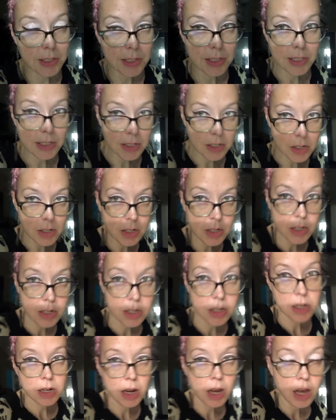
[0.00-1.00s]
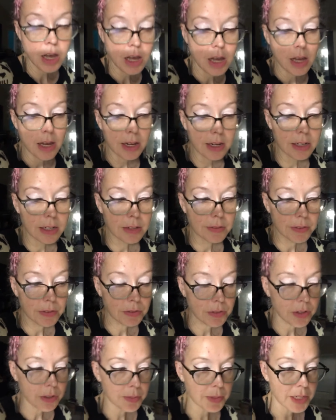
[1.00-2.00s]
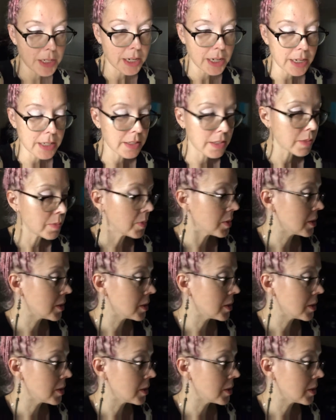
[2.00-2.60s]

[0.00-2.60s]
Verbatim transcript: dinner. I didn't even film it. I had some